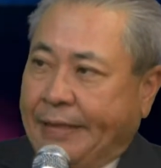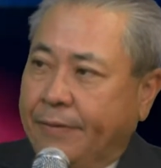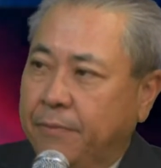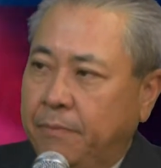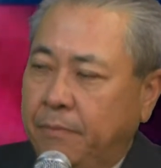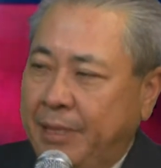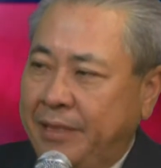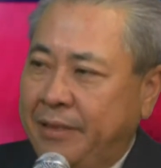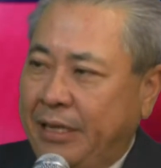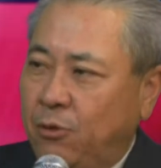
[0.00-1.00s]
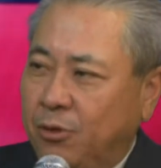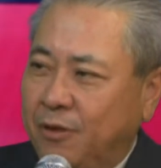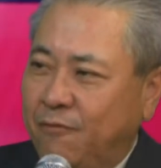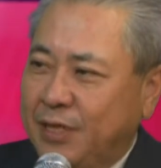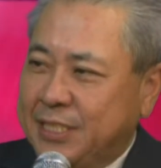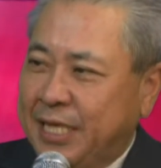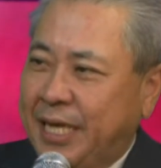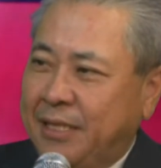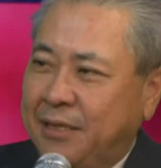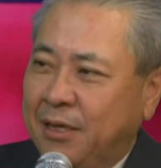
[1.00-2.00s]
I mean, they don't
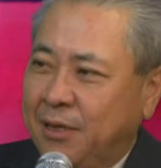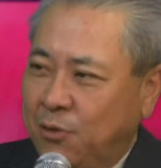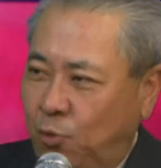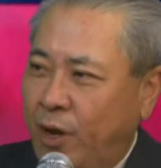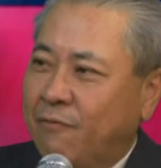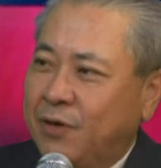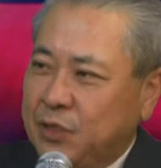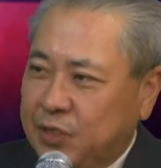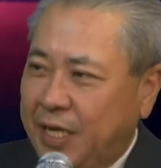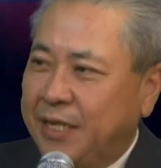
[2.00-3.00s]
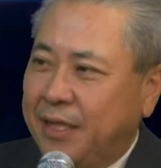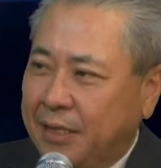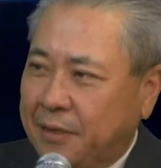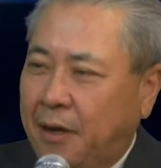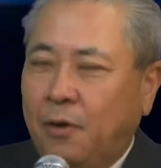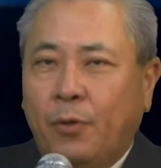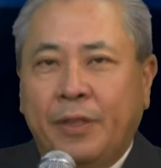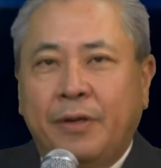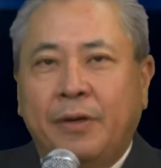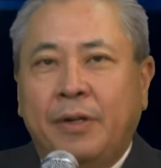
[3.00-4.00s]
investigate whoever is selling that car,
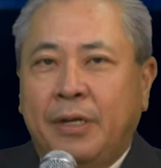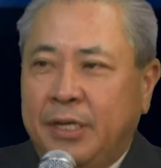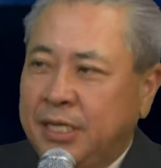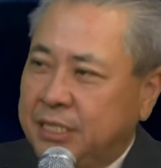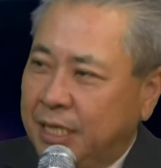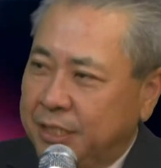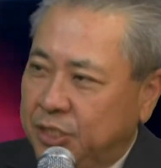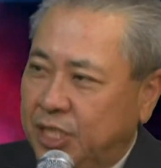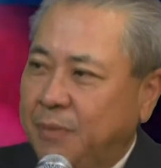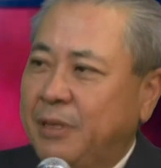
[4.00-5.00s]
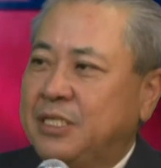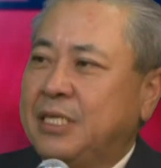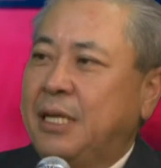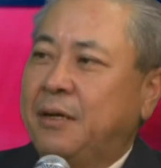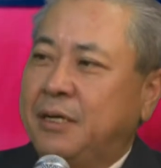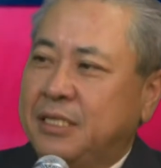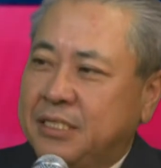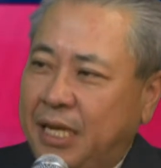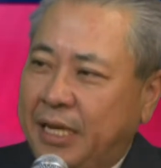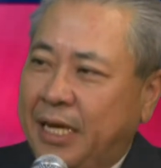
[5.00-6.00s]
whether he's a legitimate seller, he's
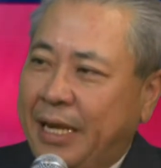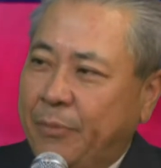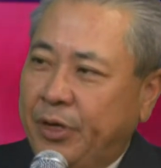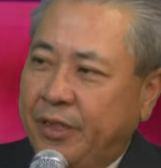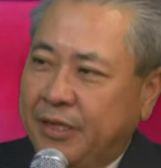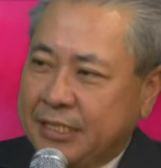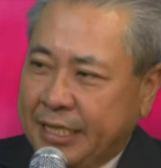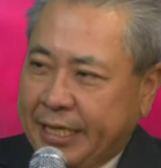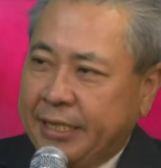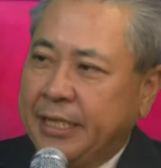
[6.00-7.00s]
selling a lemon and things like that.